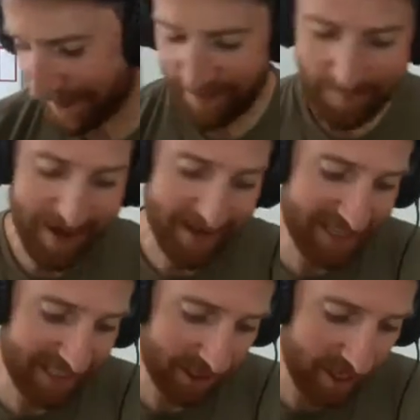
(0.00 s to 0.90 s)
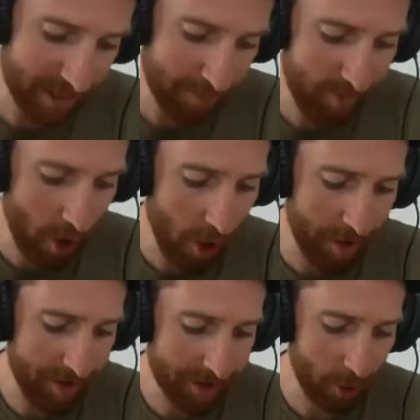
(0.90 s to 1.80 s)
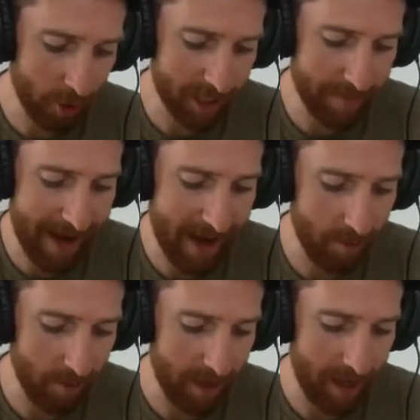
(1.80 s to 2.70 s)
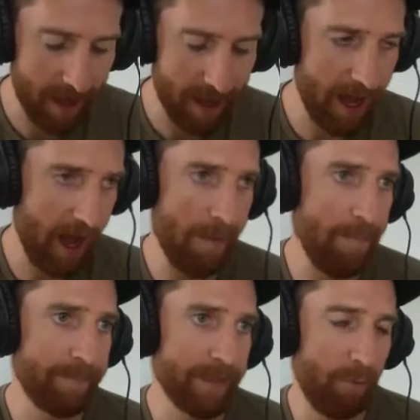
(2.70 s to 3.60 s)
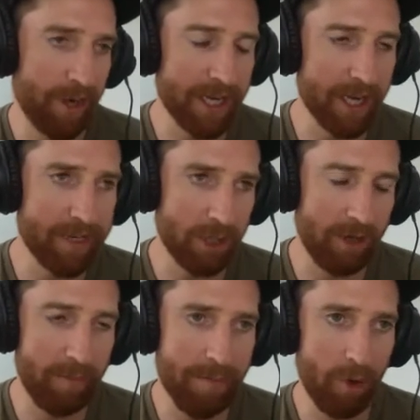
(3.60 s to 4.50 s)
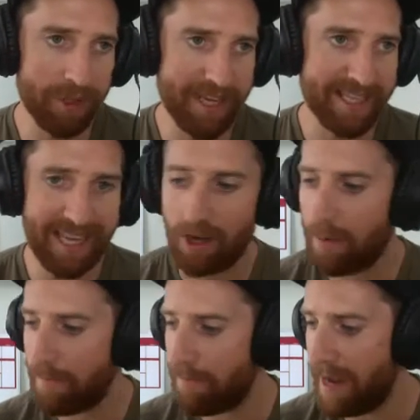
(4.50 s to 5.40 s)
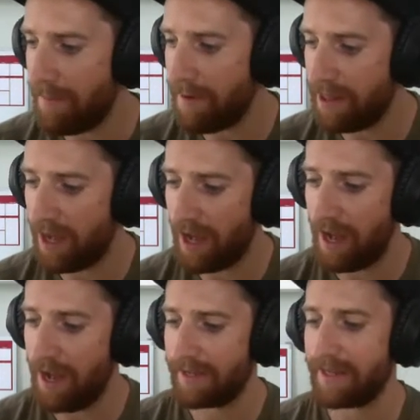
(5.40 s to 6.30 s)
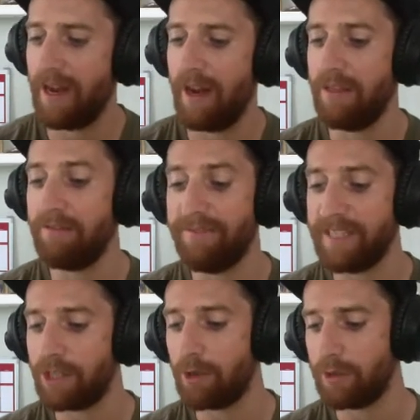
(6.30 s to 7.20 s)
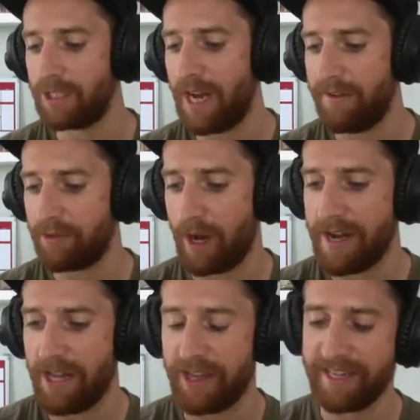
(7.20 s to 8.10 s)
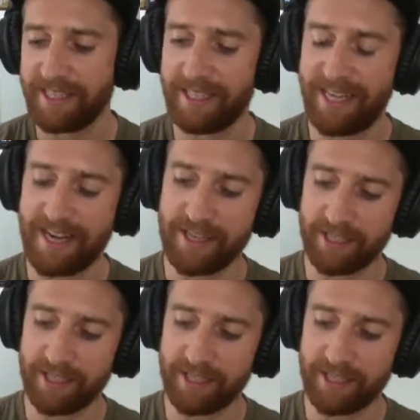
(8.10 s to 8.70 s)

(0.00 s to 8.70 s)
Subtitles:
Mate, let's move it on. Talking about we're going to go into a little bit more detail on maybe the kind of like the physical side of training and things to take into